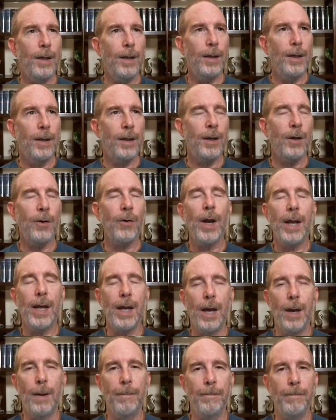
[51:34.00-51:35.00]
here I
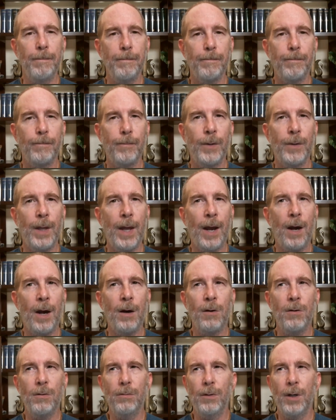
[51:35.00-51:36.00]
am
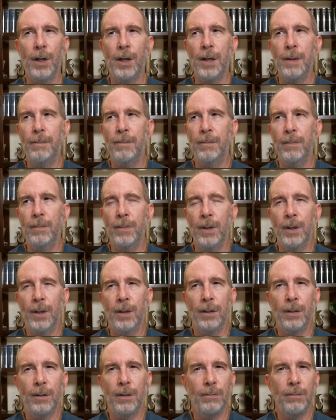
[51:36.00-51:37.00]
now.
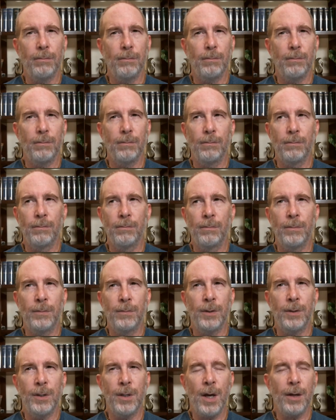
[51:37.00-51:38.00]
I'm
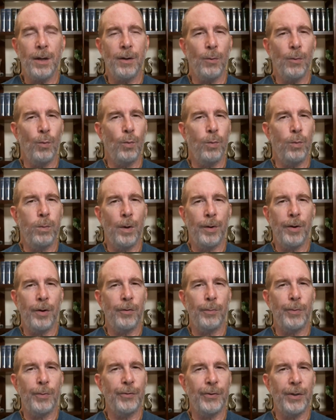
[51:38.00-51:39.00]
not a
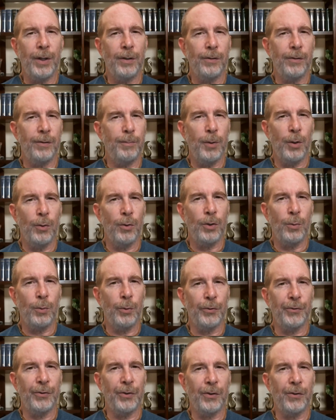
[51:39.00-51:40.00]
100% spiritual
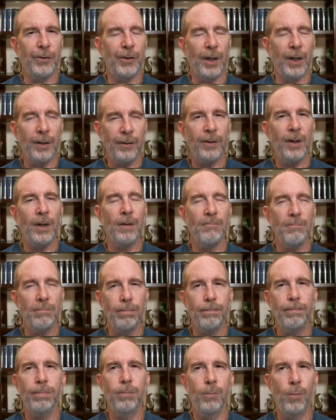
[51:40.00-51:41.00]
success. I'm
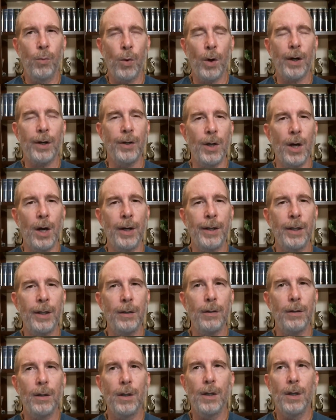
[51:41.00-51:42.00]
working on
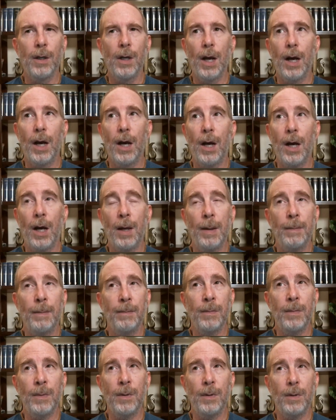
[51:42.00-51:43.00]
it.
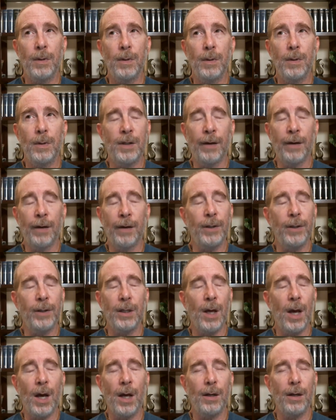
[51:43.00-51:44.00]
I'm definitely
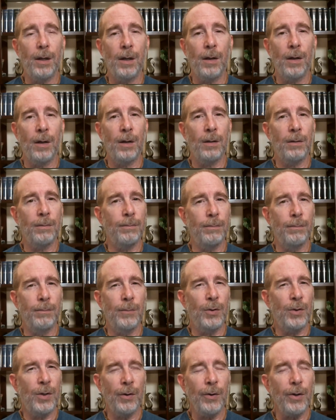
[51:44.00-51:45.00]
not a
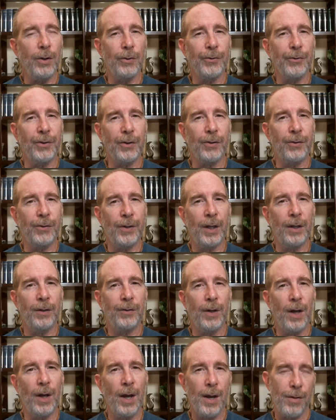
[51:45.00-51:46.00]
material
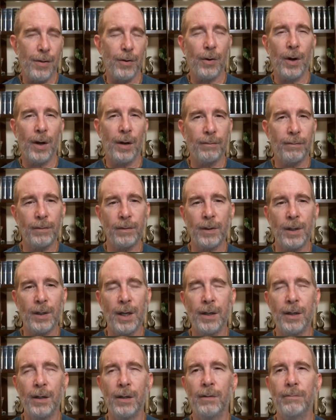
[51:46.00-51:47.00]
success either. I
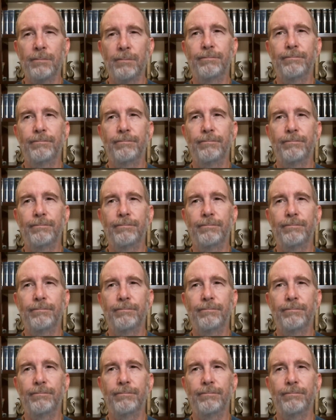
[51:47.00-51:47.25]
kind of